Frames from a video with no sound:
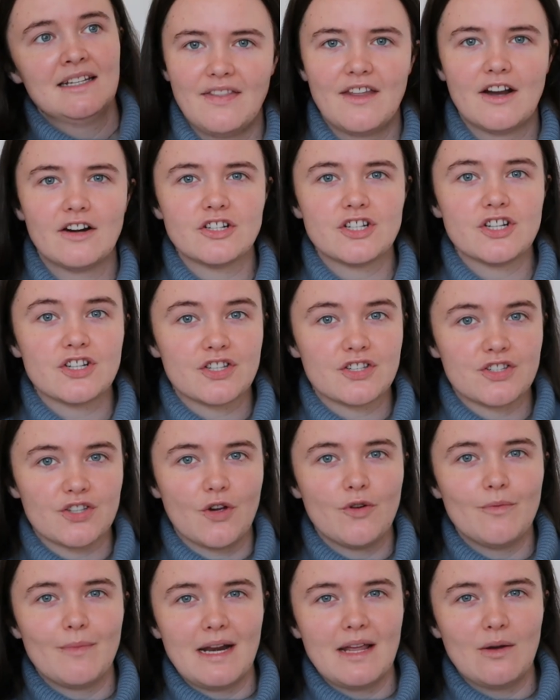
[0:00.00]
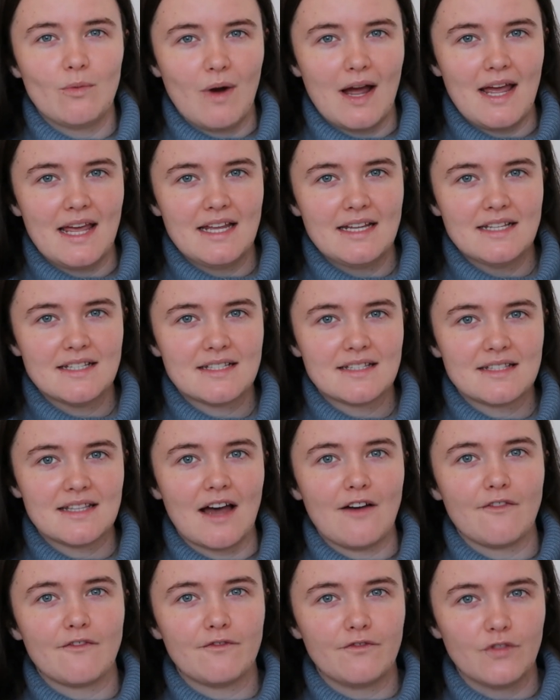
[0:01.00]
And there are just so many ways
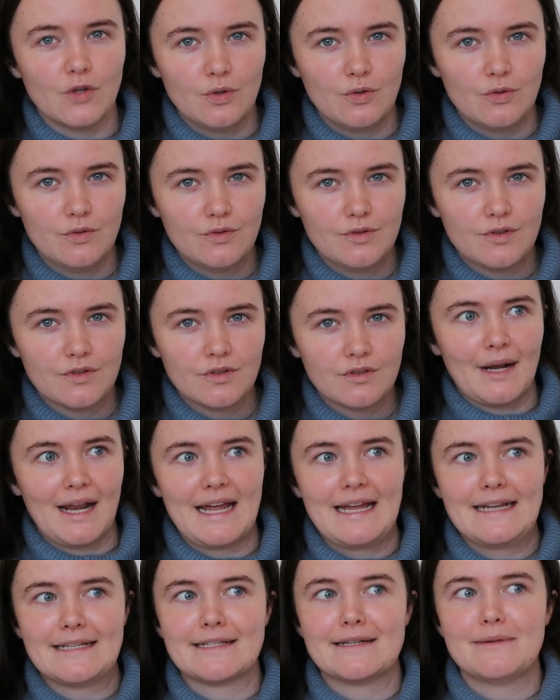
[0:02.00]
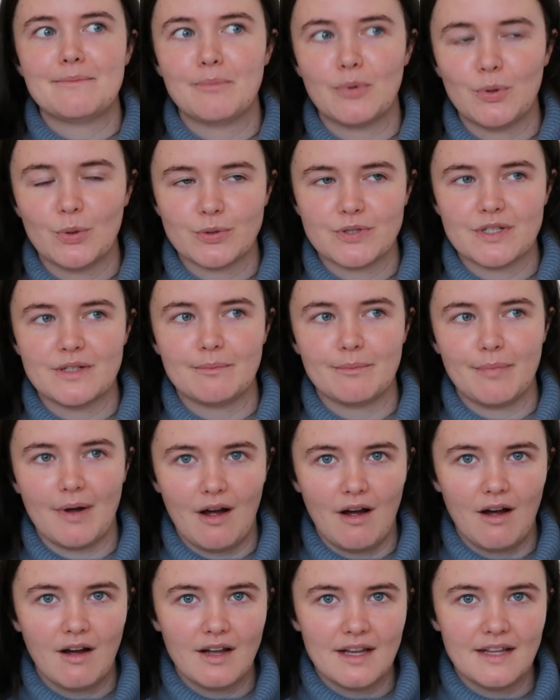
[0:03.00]
that food plays an important
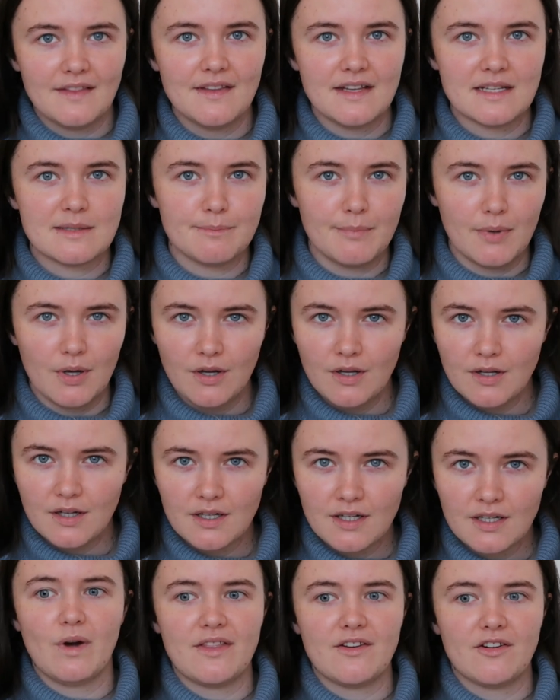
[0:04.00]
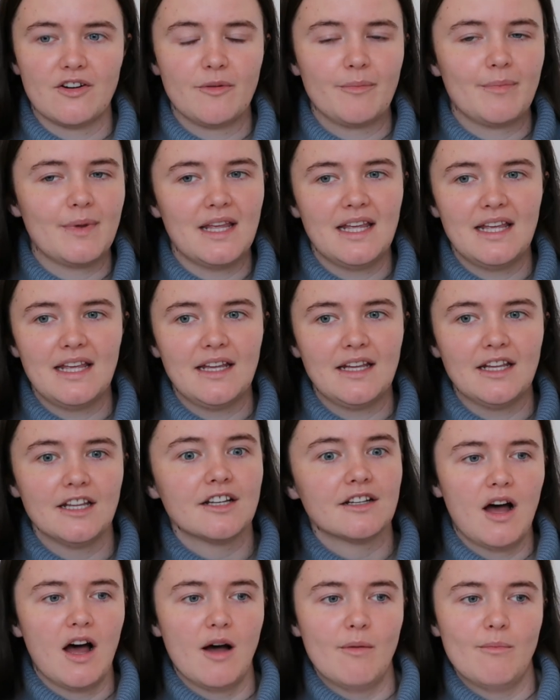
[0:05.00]
part in this book, whether it be
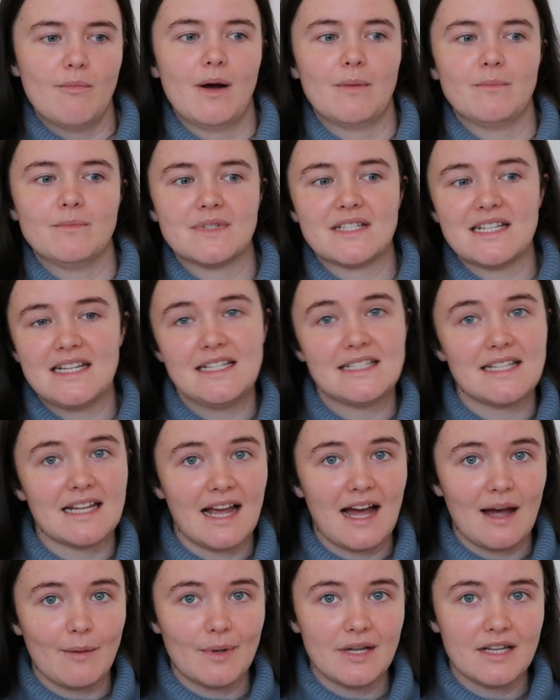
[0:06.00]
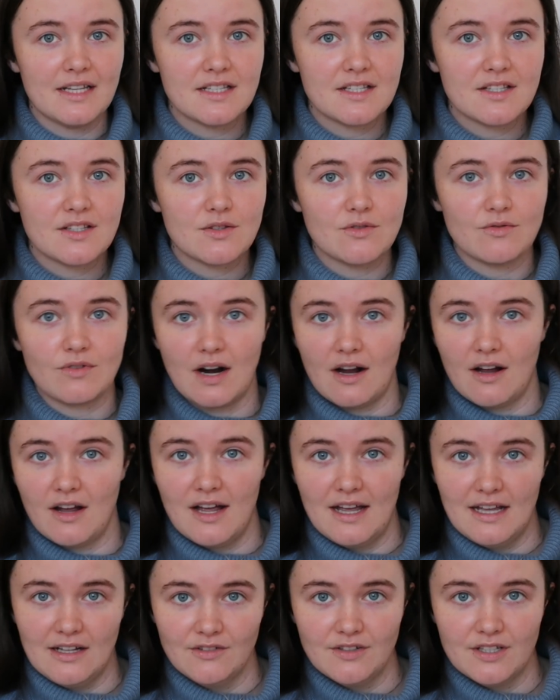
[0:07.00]
her mum's eating habits throughout
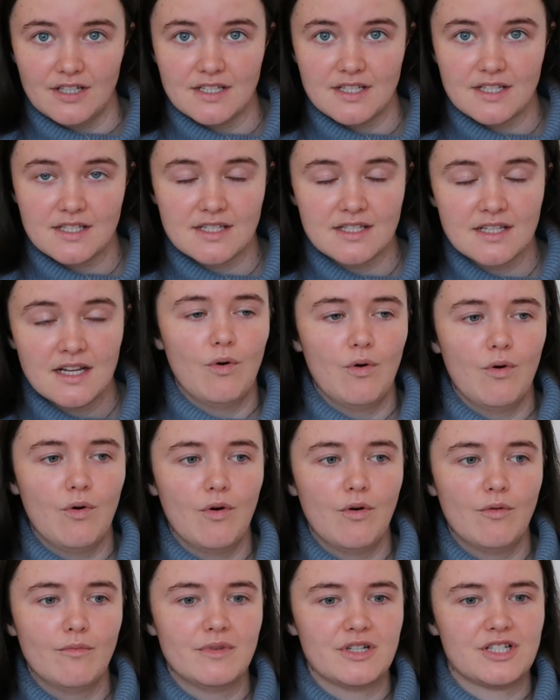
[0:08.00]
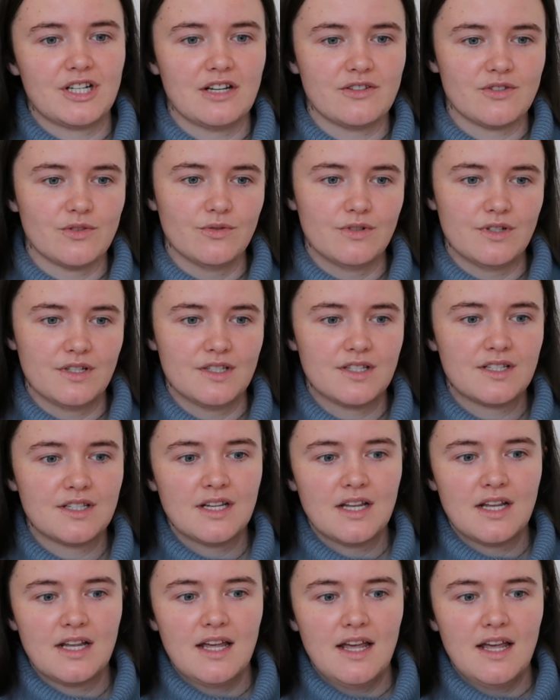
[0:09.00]
her illness, or Michelle
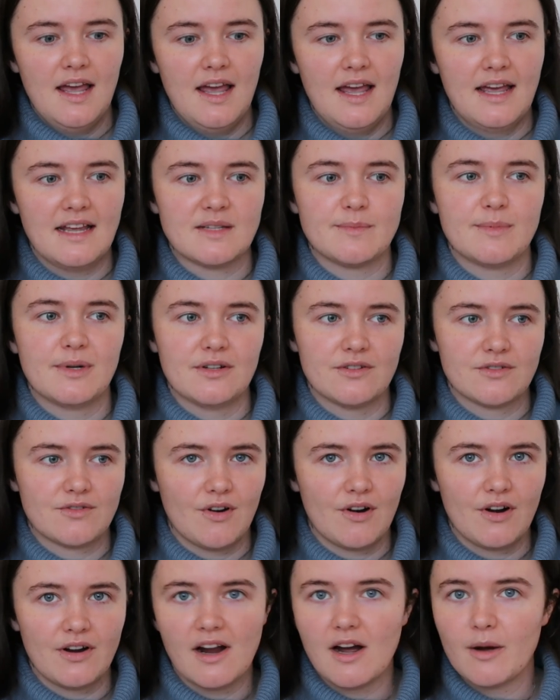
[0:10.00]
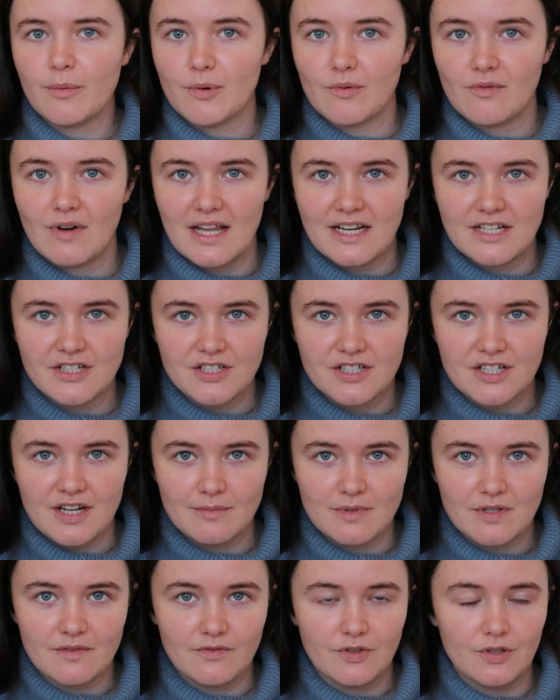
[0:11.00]
Zauner's experience growing up in
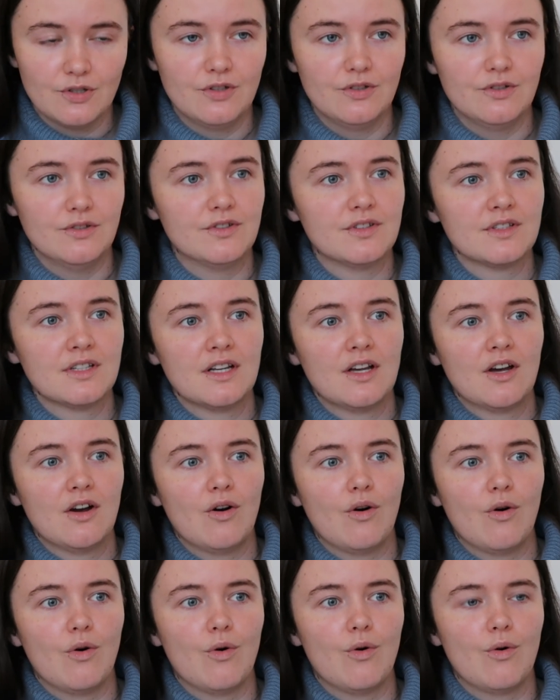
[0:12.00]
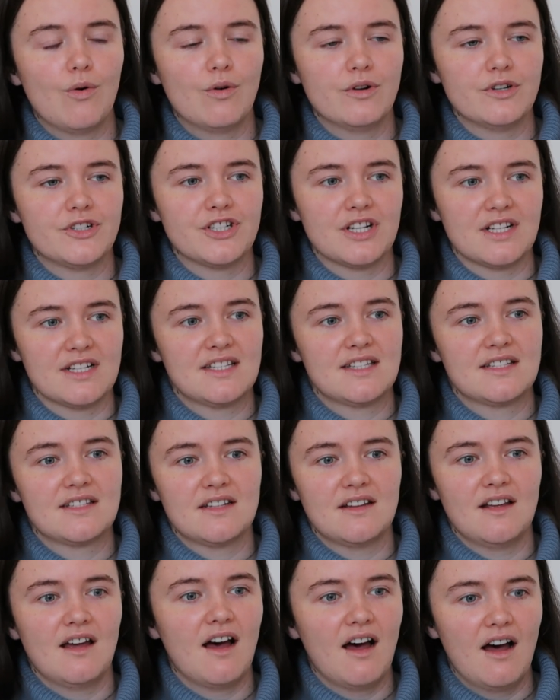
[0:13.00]
relationship to food, or
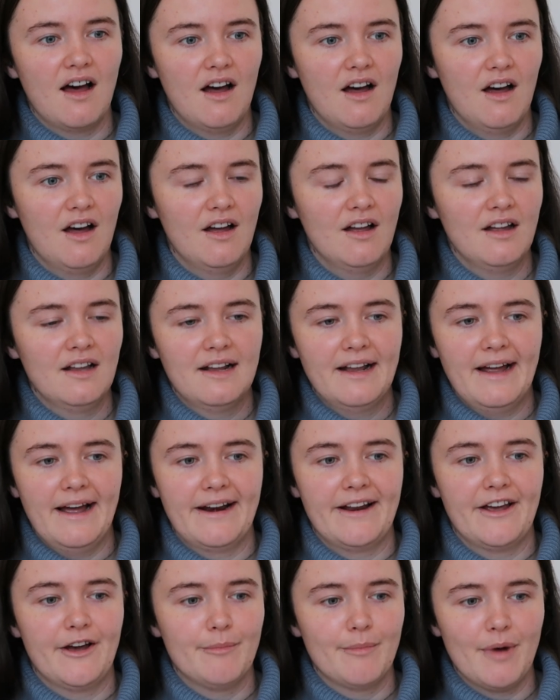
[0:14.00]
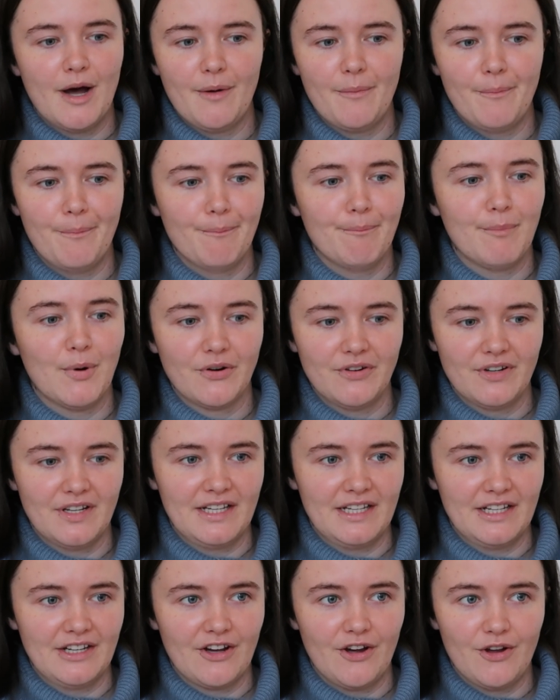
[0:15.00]
just her and her mum
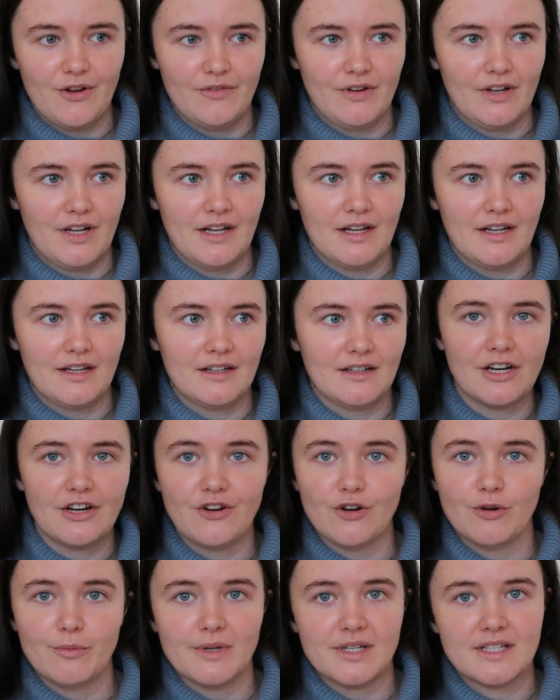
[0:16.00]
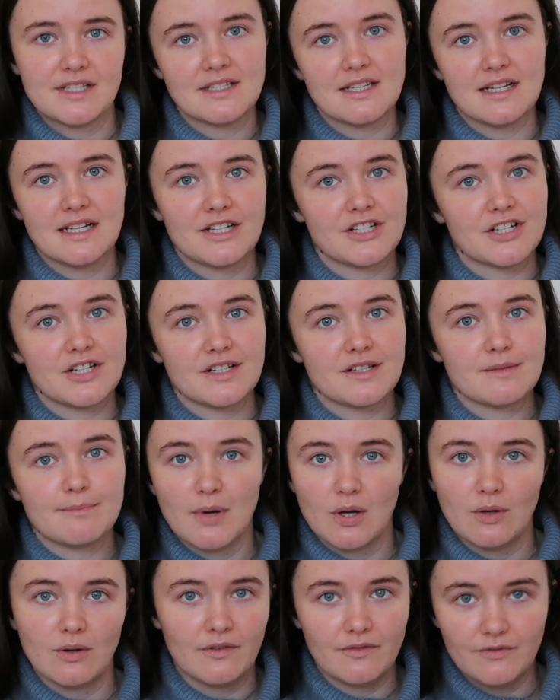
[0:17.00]
bonding over an enormous delicious
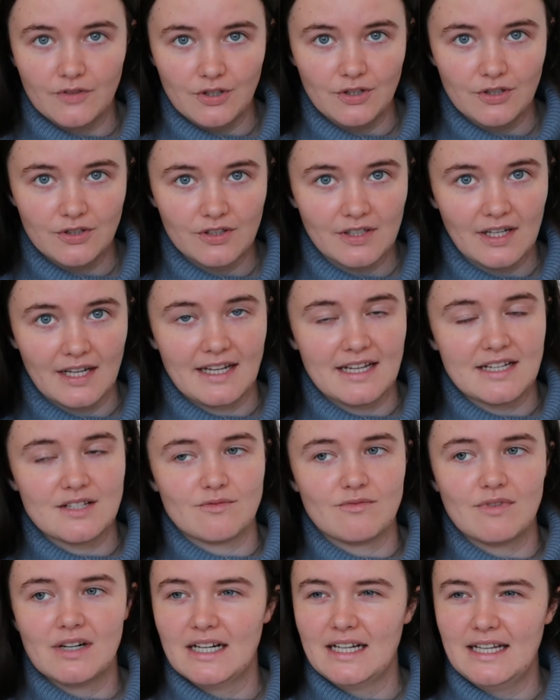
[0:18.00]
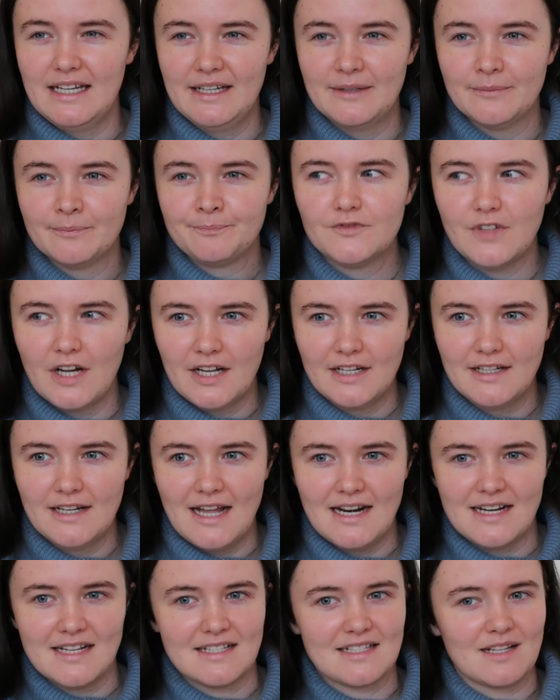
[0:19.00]
bowl of food. Like, it's really fun,
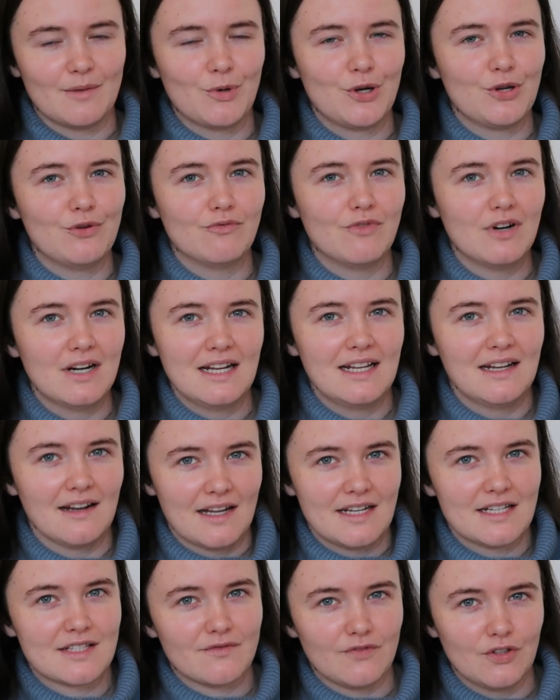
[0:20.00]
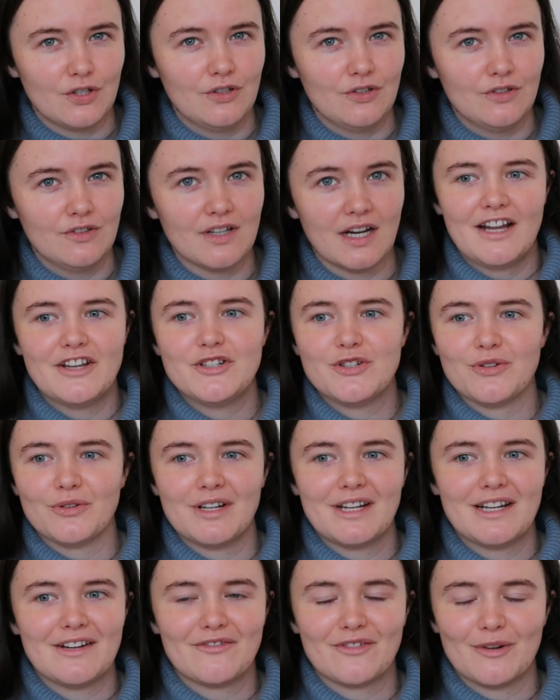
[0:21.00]
and as someone who really likes food, I
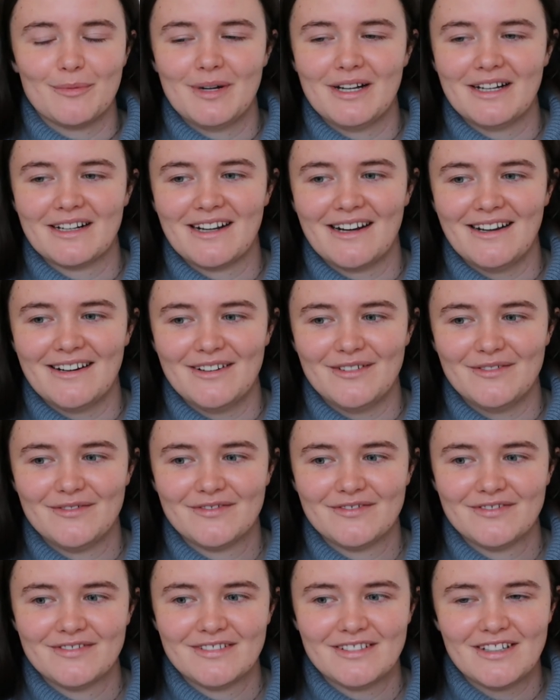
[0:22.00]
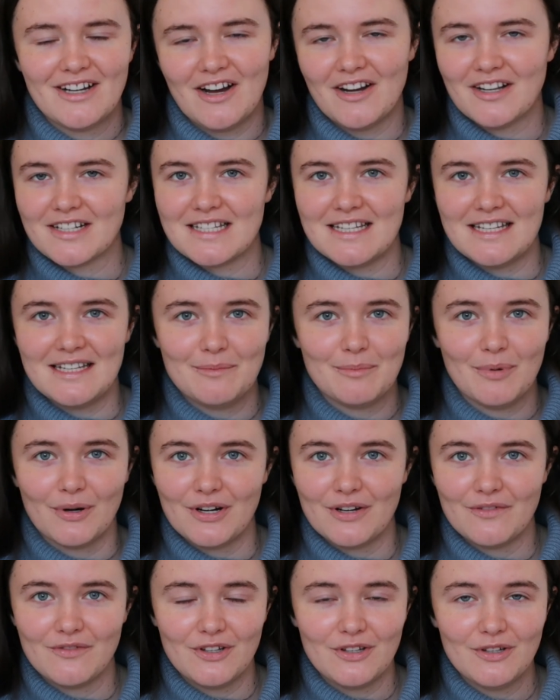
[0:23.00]
enjoyed it from a kind of arty
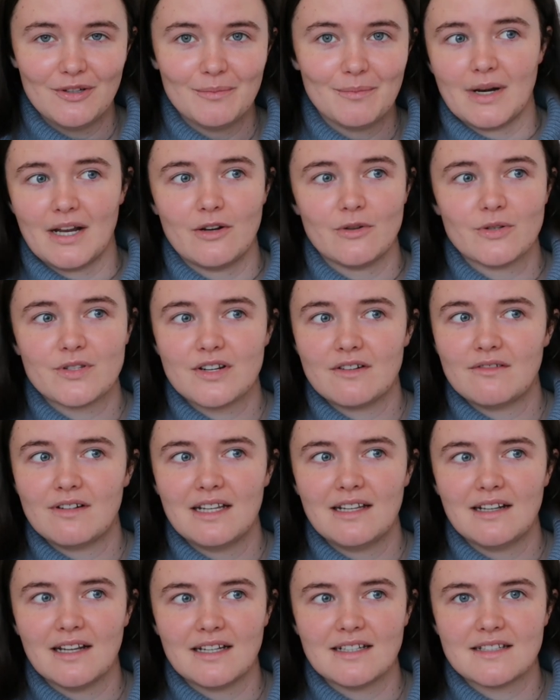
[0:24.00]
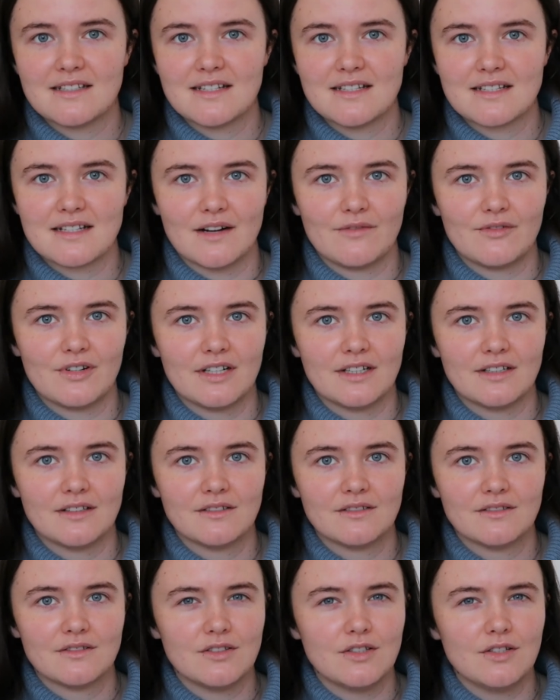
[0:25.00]
point of view, but I also really liked
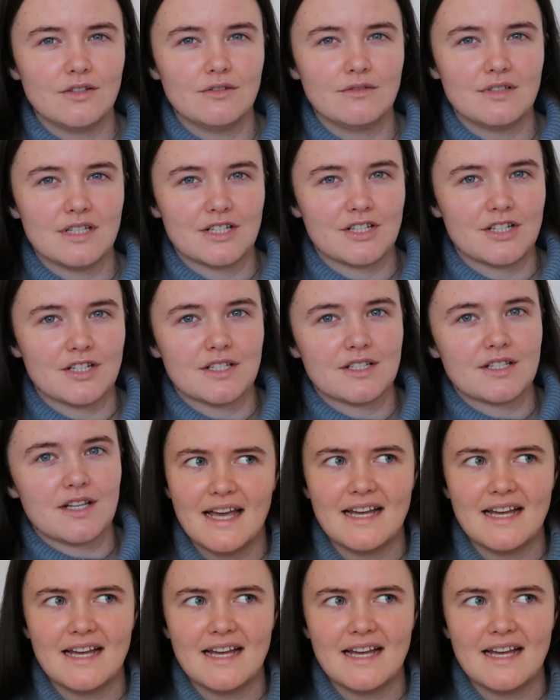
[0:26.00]
discovering new dishes.